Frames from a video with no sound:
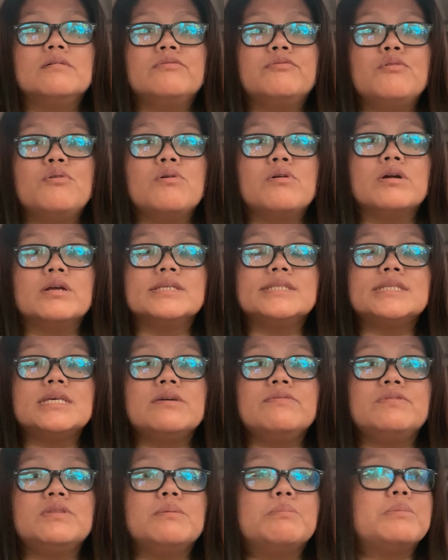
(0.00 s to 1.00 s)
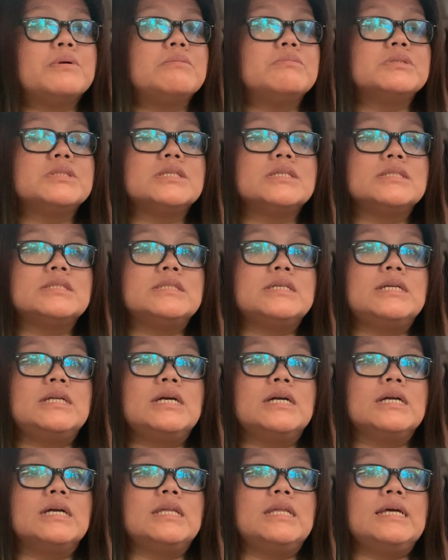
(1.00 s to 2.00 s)
for safety purposes, they're
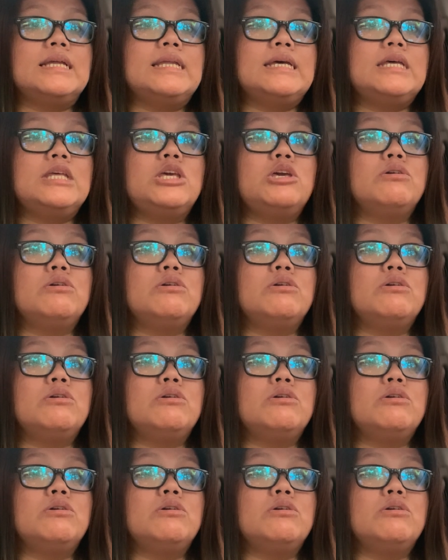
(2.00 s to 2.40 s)
not gonna let